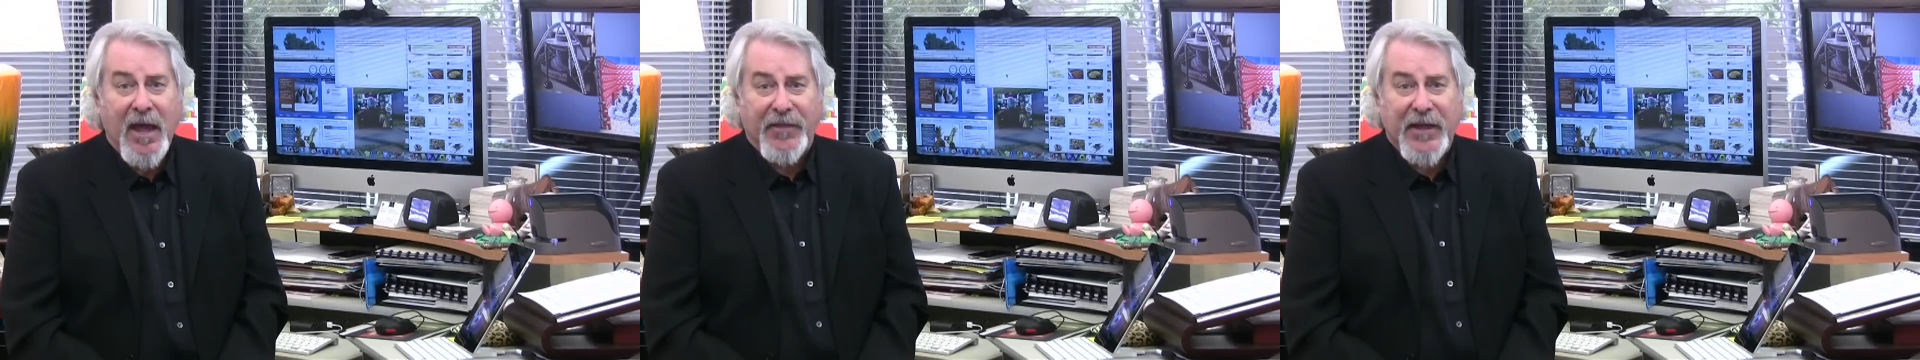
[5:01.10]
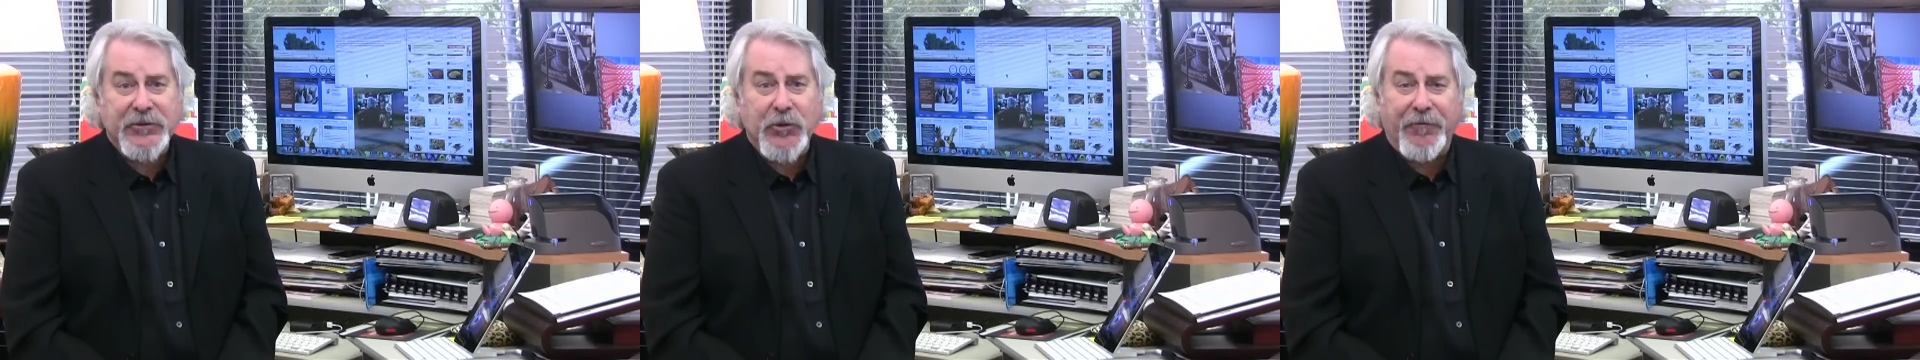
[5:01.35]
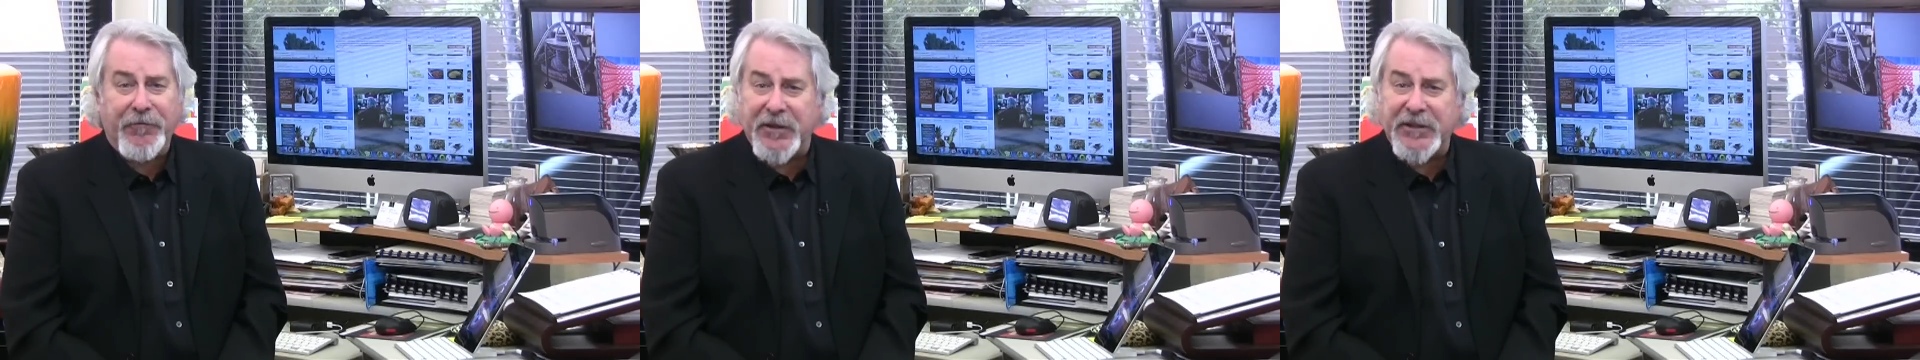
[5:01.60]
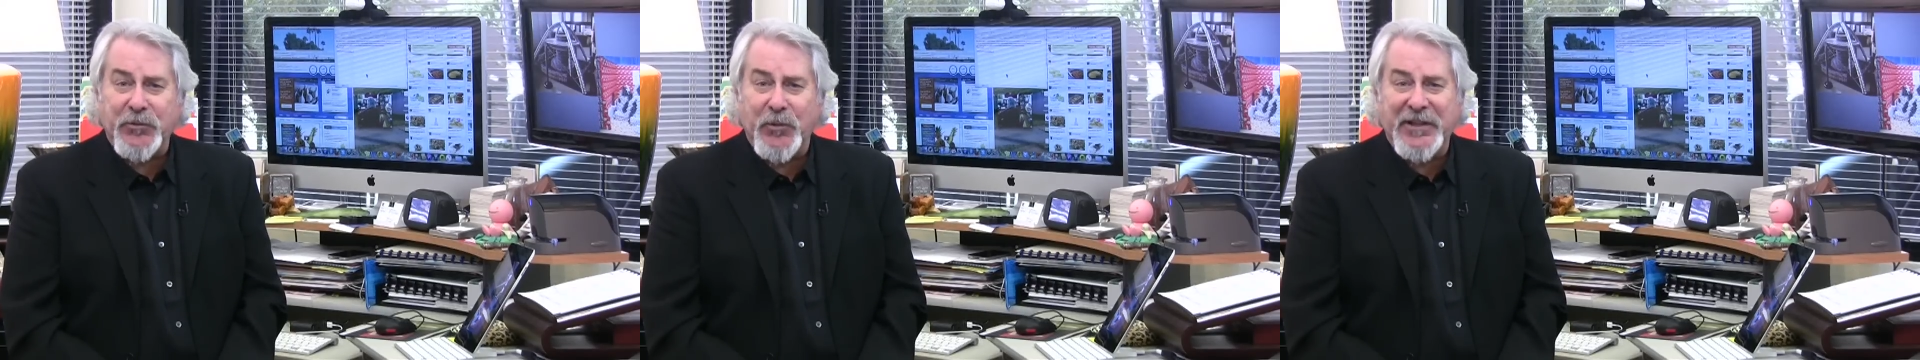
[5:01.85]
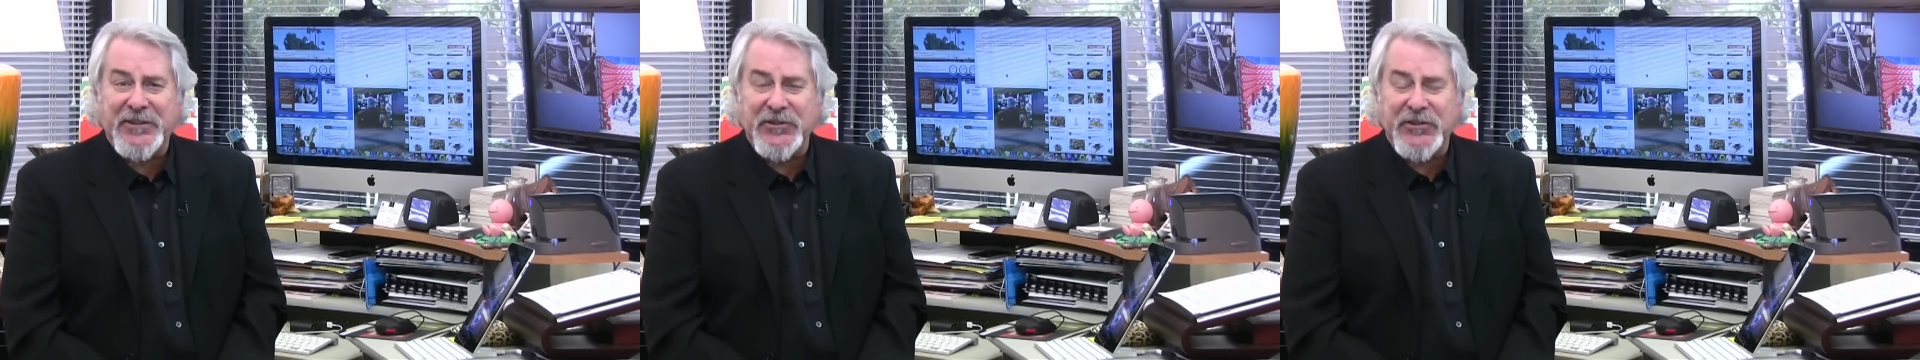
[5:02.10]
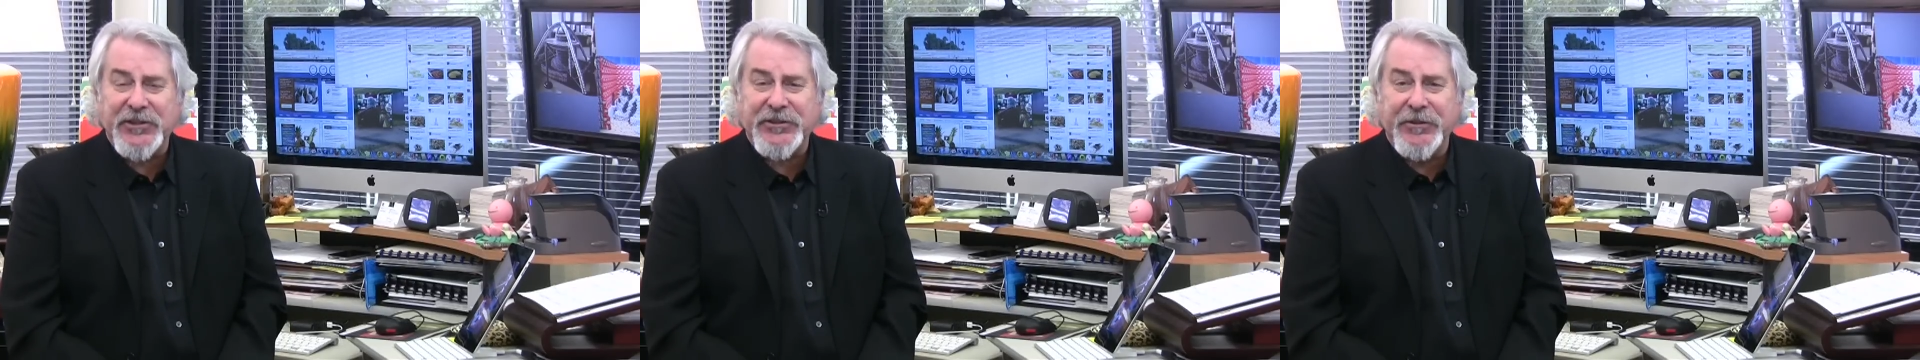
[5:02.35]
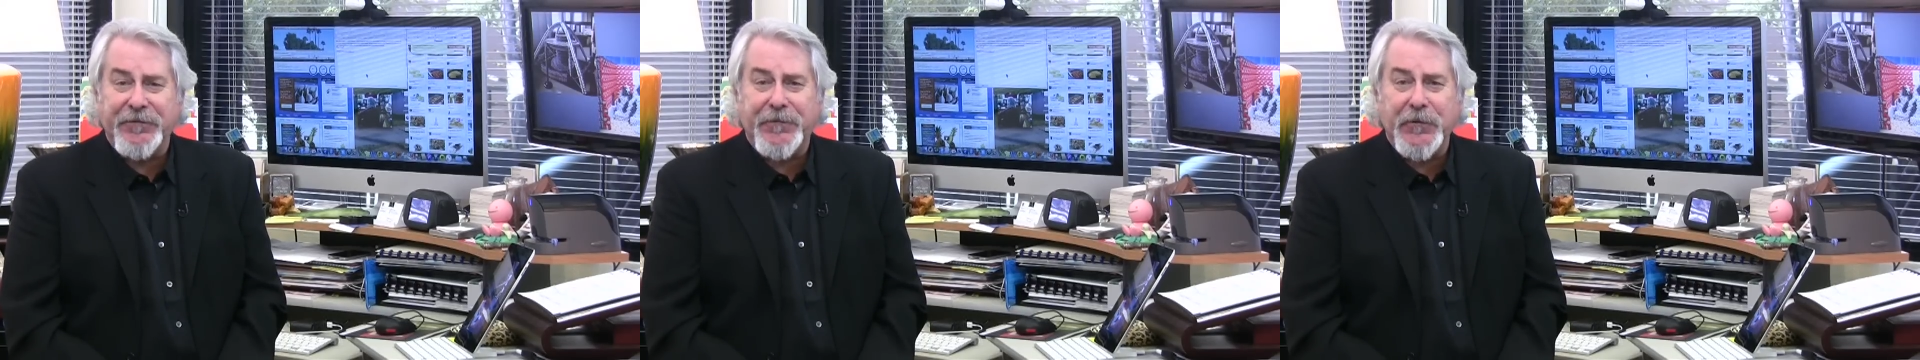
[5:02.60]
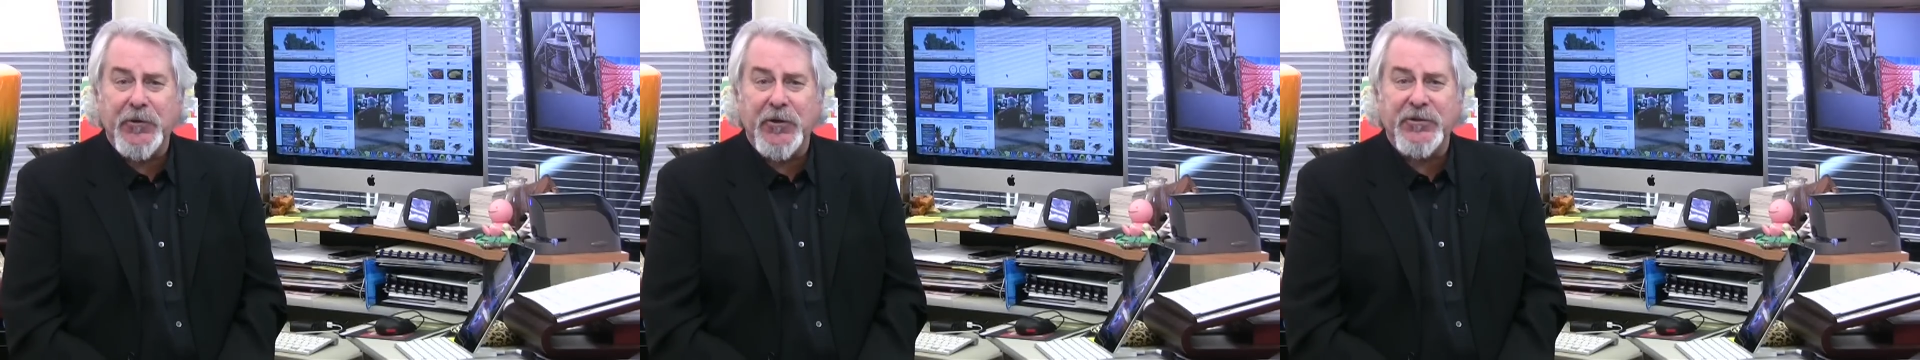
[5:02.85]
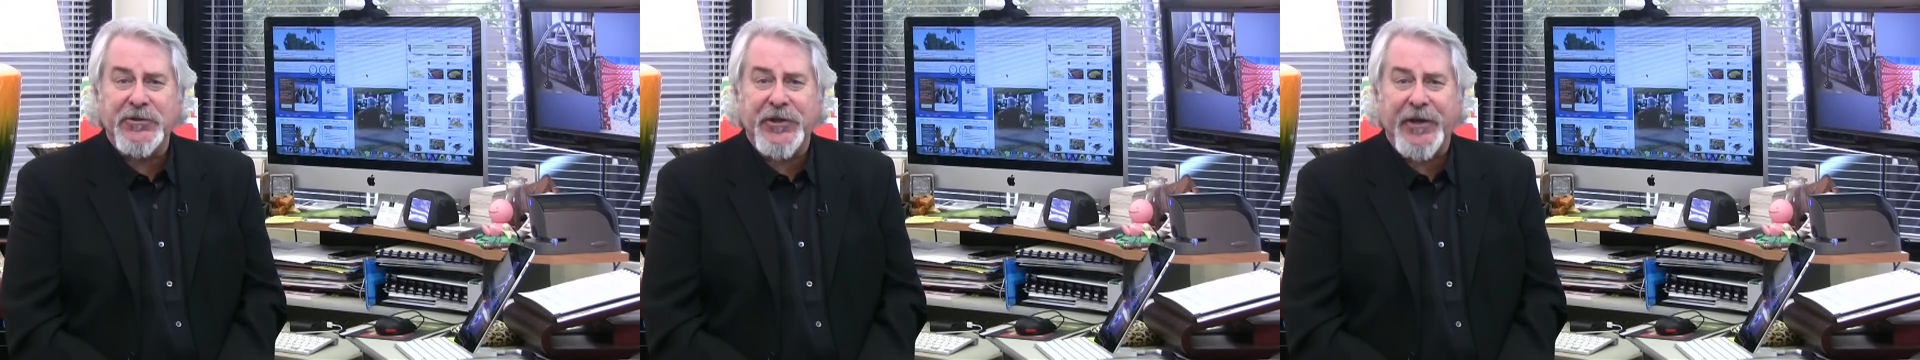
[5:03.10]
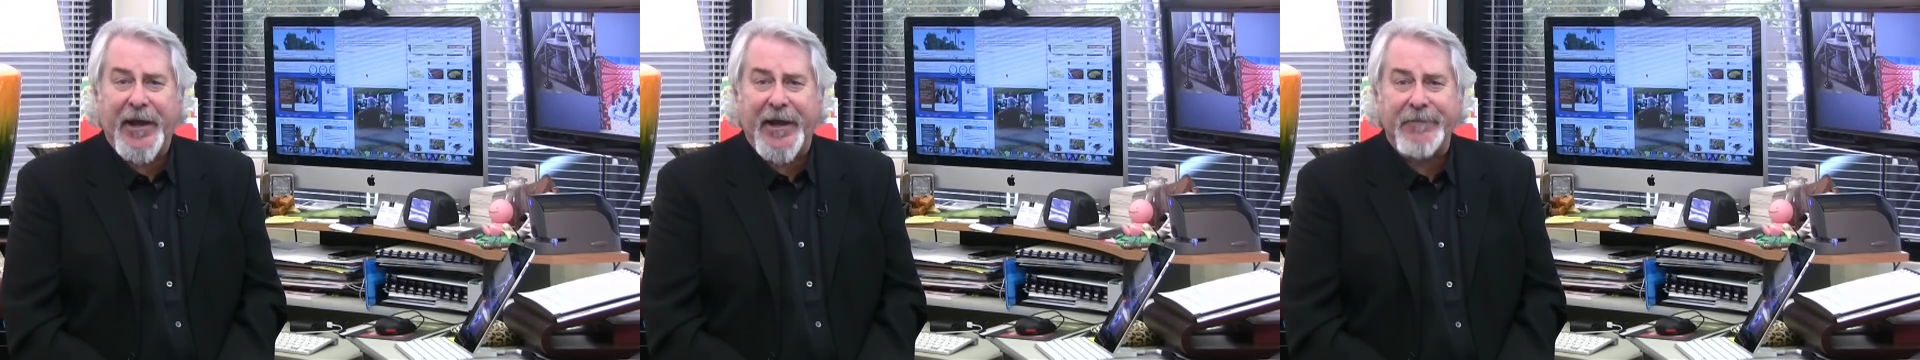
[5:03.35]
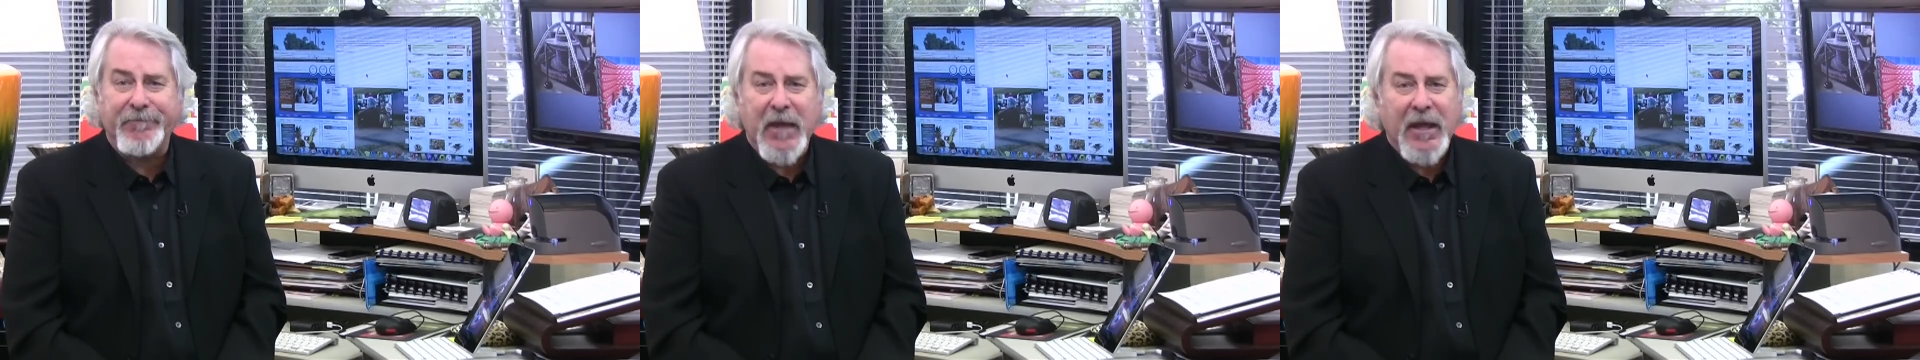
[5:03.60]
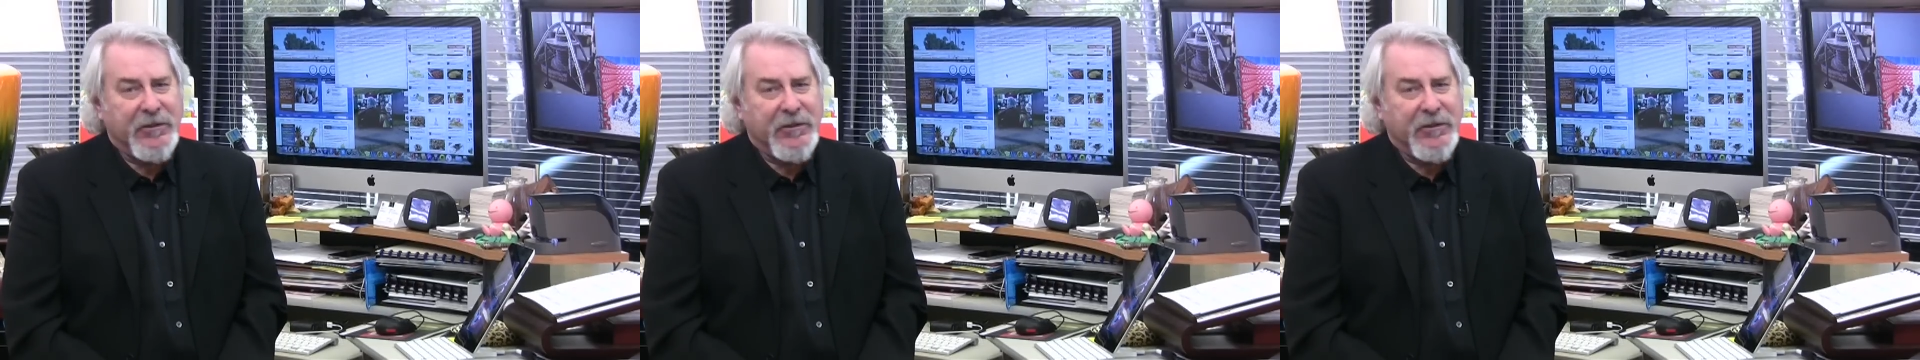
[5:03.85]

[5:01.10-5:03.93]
That's all for this week's edition of Food News Today.